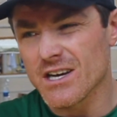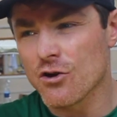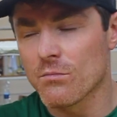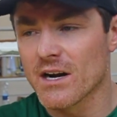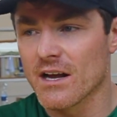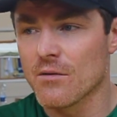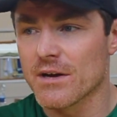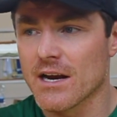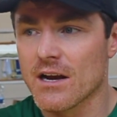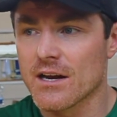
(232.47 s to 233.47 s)
It come a little
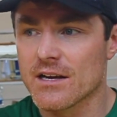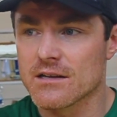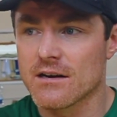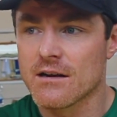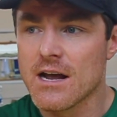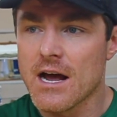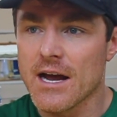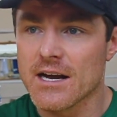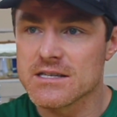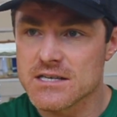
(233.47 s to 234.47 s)
bit earlier than
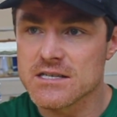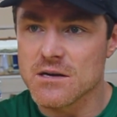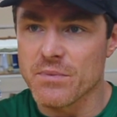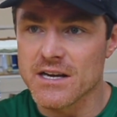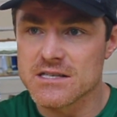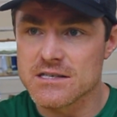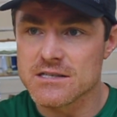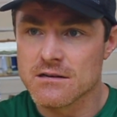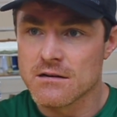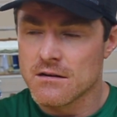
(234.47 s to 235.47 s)
I anticipated.
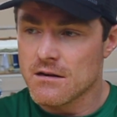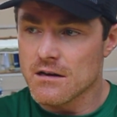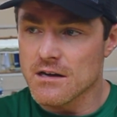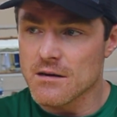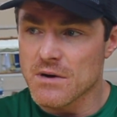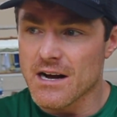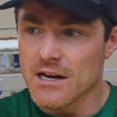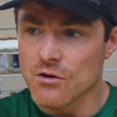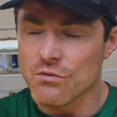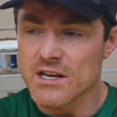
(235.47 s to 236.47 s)
Um, I
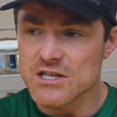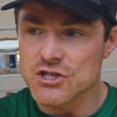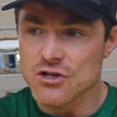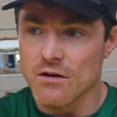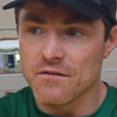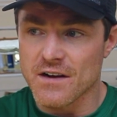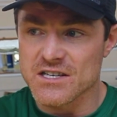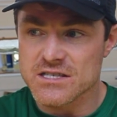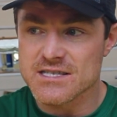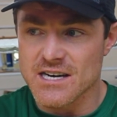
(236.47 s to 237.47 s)
know Chris has got
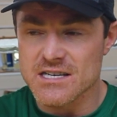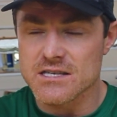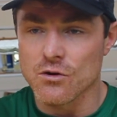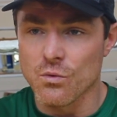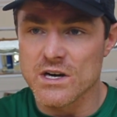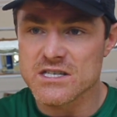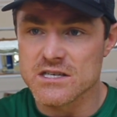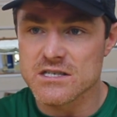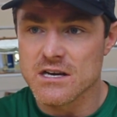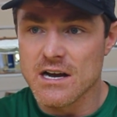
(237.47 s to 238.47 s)
fantastic
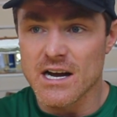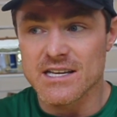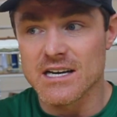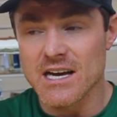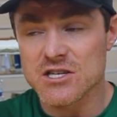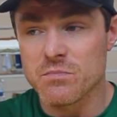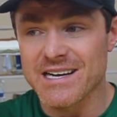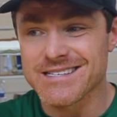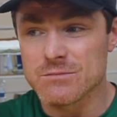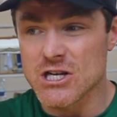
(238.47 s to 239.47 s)
whiskers. I didn't
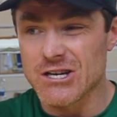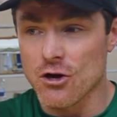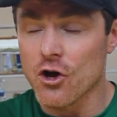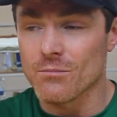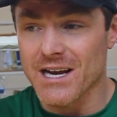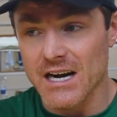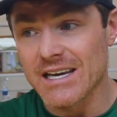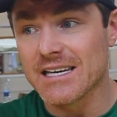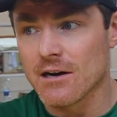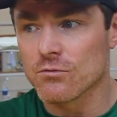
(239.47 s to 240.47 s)
expect him to knock him
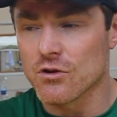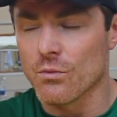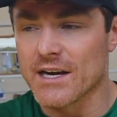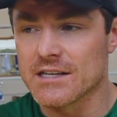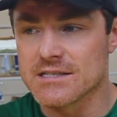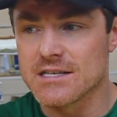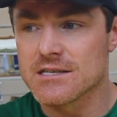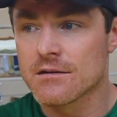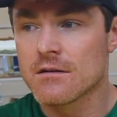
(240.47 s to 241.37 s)
clean out the way he did.